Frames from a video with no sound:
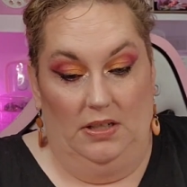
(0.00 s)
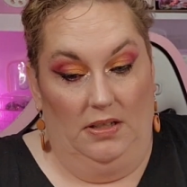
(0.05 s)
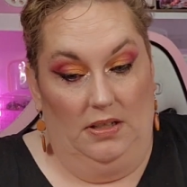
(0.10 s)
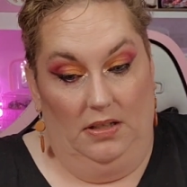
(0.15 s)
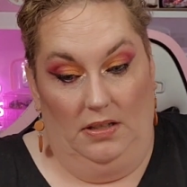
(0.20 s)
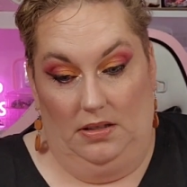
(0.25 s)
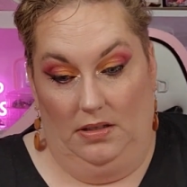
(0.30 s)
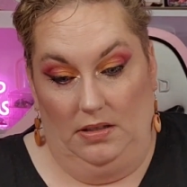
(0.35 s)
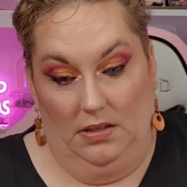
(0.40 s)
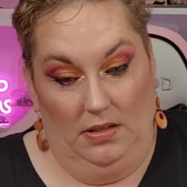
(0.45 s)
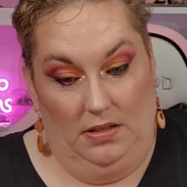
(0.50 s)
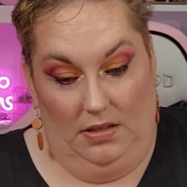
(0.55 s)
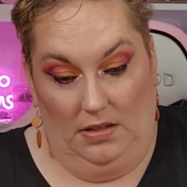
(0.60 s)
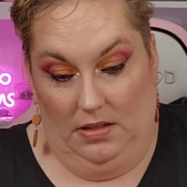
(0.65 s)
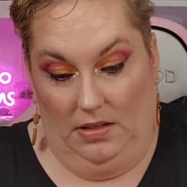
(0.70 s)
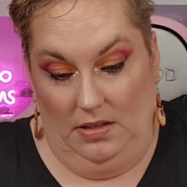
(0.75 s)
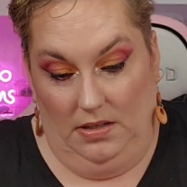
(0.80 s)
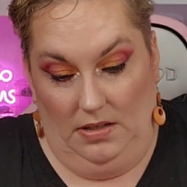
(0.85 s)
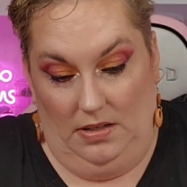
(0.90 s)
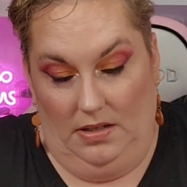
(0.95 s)

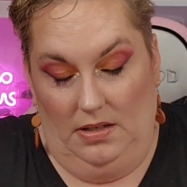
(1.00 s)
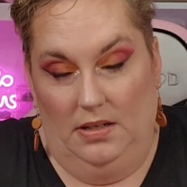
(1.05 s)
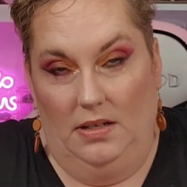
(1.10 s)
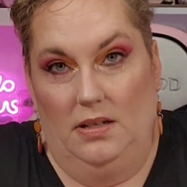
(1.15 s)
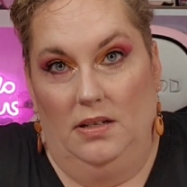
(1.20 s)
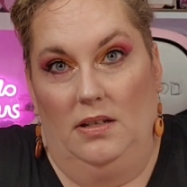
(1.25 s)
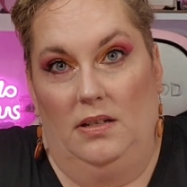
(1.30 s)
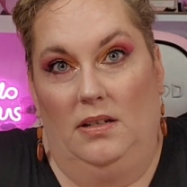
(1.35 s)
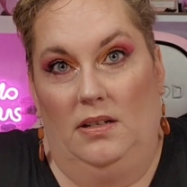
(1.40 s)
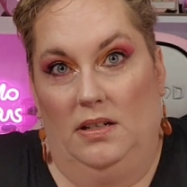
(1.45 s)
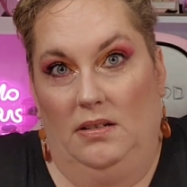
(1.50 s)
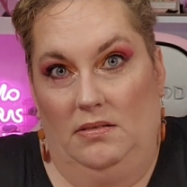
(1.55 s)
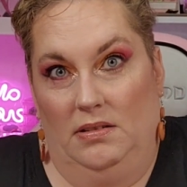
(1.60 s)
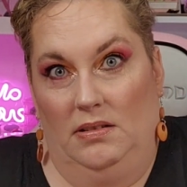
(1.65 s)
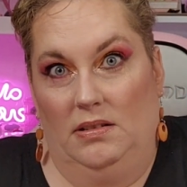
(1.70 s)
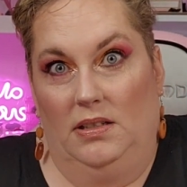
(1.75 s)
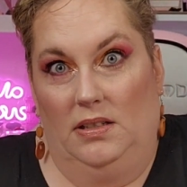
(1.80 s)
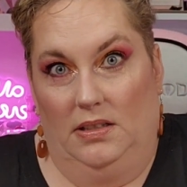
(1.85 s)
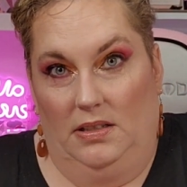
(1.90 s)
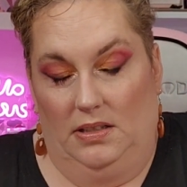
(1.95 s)

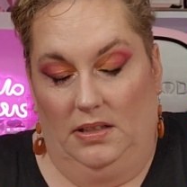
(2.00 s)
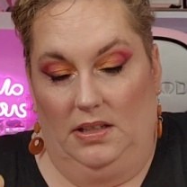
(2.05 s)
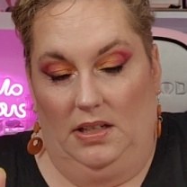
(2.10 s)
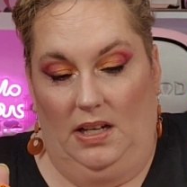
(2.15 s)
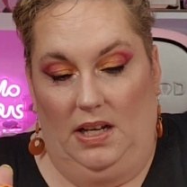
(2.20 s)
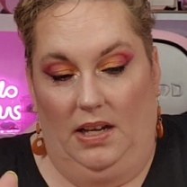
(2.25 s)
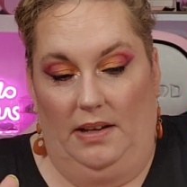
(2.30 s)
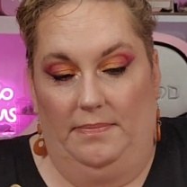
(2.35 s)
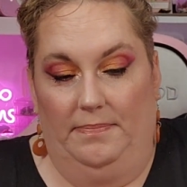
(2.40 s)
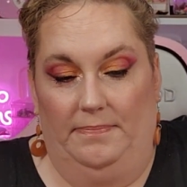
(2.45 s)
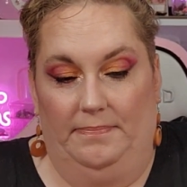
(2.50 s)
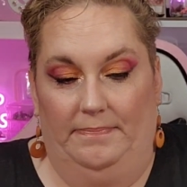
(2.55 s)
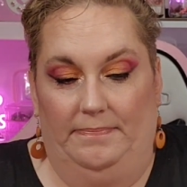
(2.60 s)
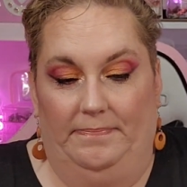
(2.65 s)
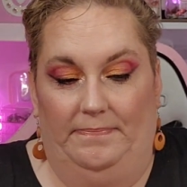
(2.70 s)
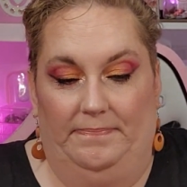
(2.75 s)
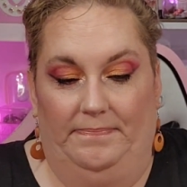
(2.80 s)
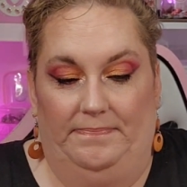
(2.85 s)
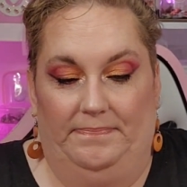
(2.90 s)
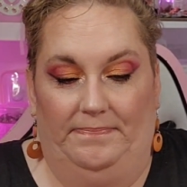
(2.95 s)

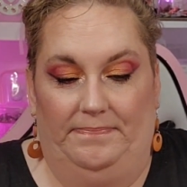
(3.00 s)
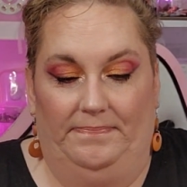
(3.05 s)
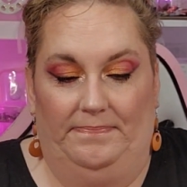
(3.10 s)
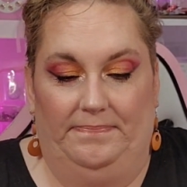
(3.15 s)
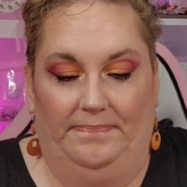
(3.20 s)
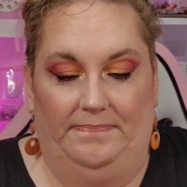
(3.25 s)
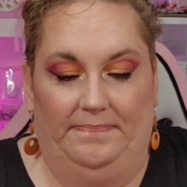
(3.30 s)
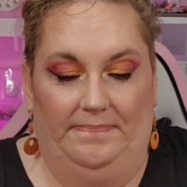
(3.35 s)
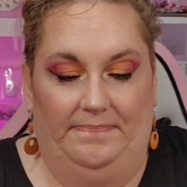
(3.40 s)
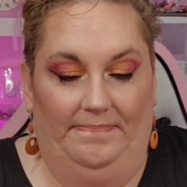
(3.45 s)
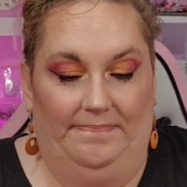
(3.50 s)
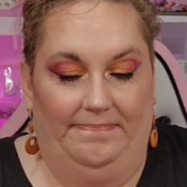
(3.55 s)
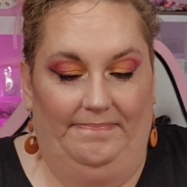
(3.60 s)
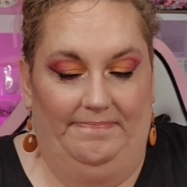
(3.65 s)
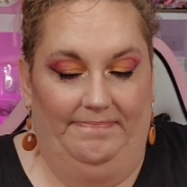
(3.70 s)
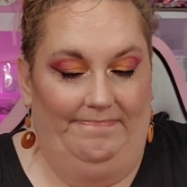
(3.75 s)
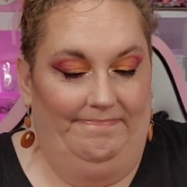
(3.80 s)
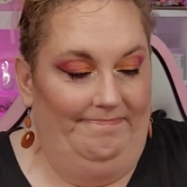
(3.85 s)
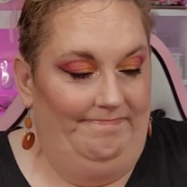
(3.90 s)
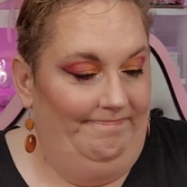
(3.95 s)

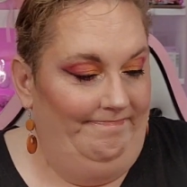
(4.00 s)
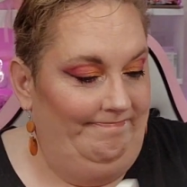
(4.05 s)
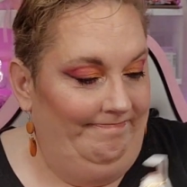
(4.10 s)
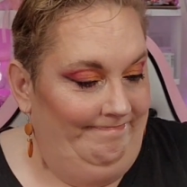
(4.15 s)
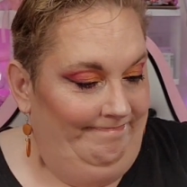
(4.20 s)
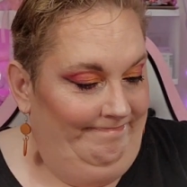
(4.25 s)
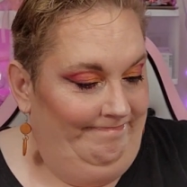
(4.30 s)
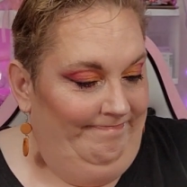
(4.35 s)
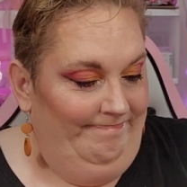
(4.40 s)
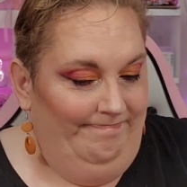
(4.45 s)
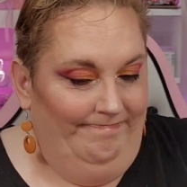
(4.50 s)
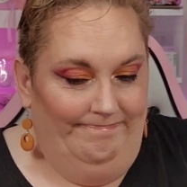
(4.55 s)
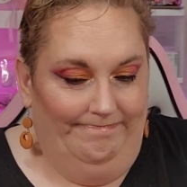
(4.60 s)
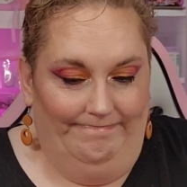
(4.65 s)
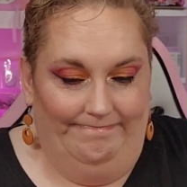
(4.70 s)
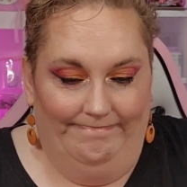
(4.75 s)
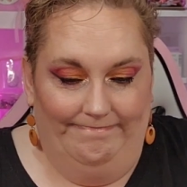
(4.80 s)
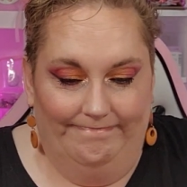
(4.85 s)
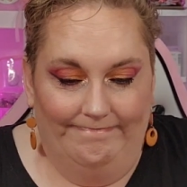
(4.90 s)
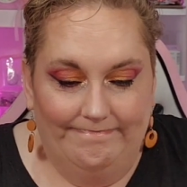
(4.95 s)

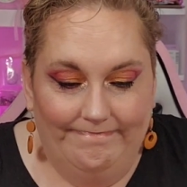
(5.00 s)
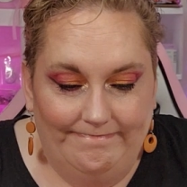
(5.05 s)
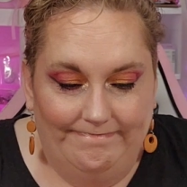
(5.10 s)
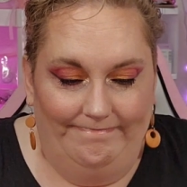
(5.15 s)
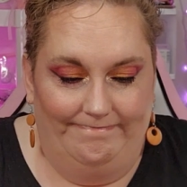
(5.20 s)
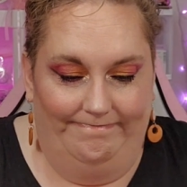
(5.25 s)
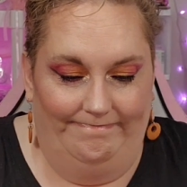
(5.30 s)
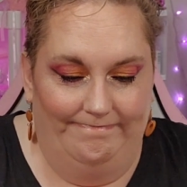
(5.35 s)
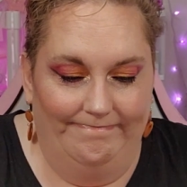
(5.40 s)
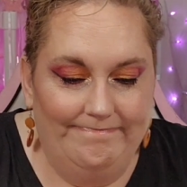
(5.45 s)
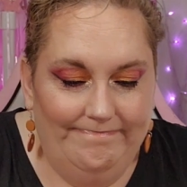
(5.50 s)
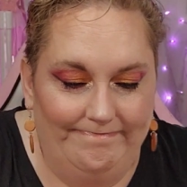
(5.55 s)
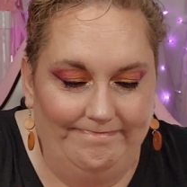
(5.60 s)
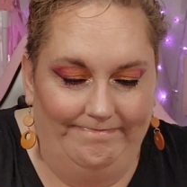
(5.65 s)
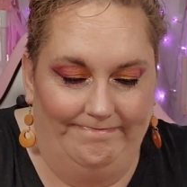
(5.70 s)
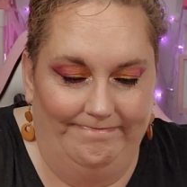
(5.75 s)
No one is speaking in this clip.